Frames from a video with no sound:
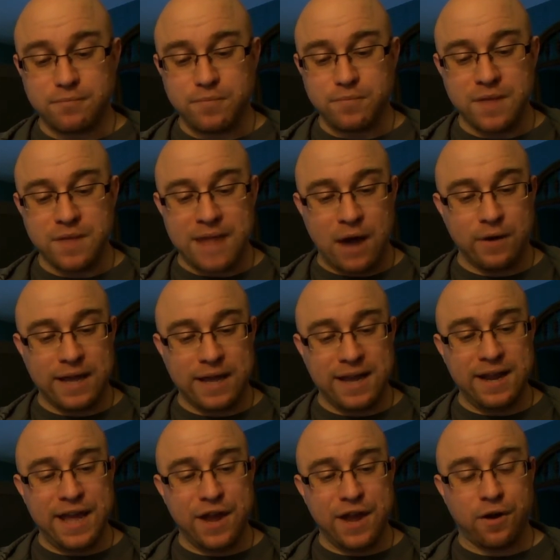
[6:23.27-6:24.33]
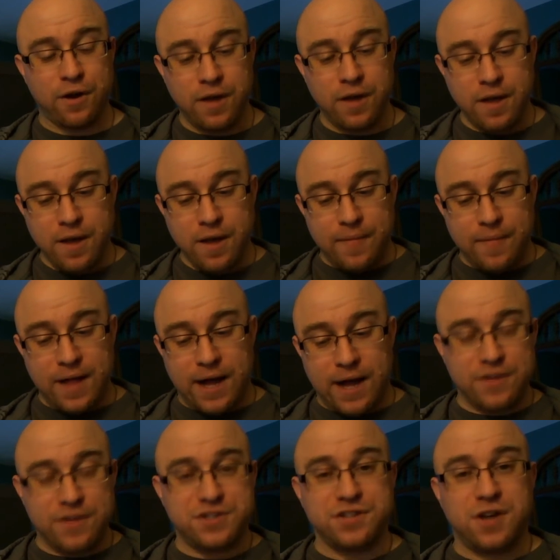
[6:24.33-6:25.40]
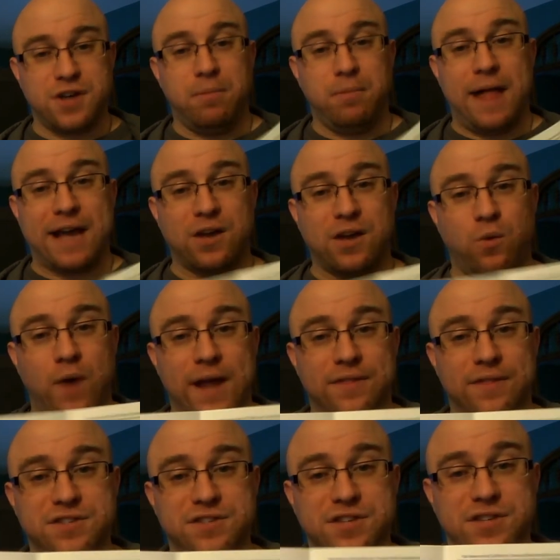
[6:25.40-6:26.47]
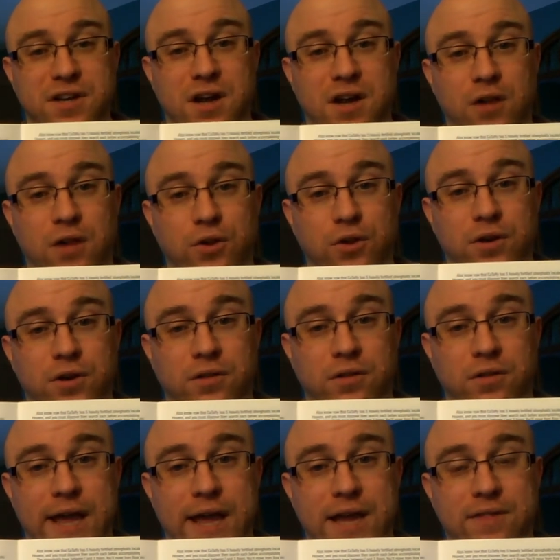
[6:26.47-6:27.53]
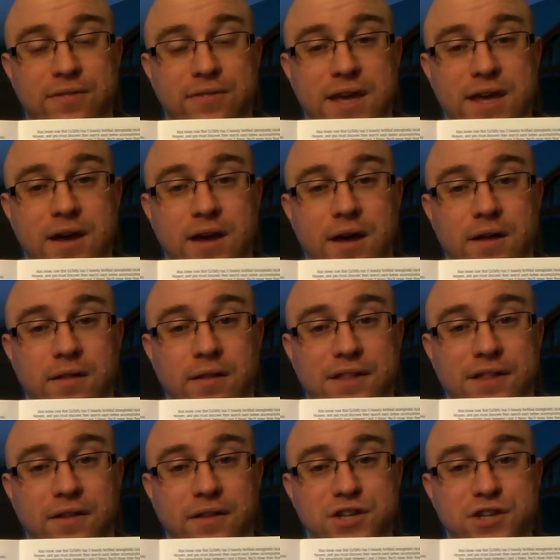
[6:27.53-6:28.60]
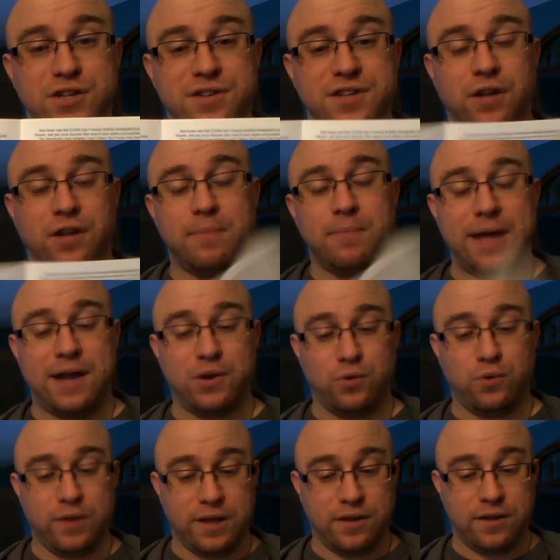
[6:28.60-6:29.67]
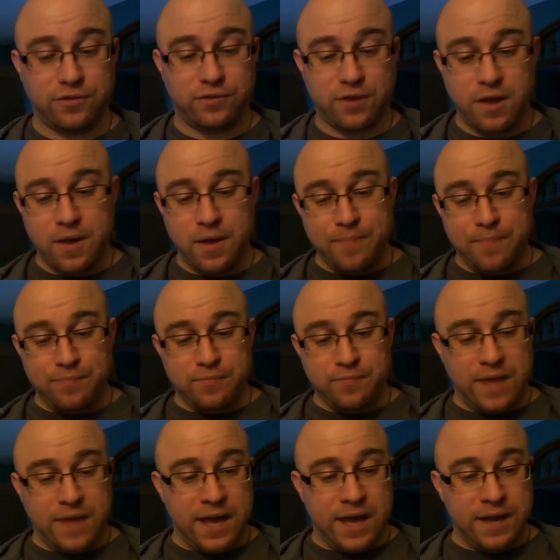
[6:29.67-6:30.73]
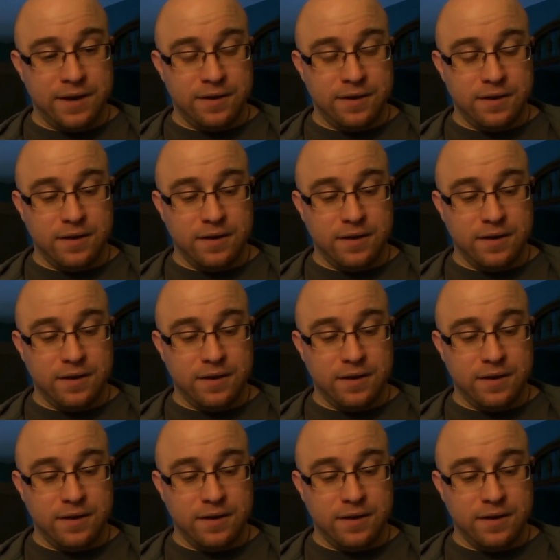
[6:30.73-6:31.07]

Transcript: Now in here, this is all black and white. This isn't color like the Legend of Zelda manual is, and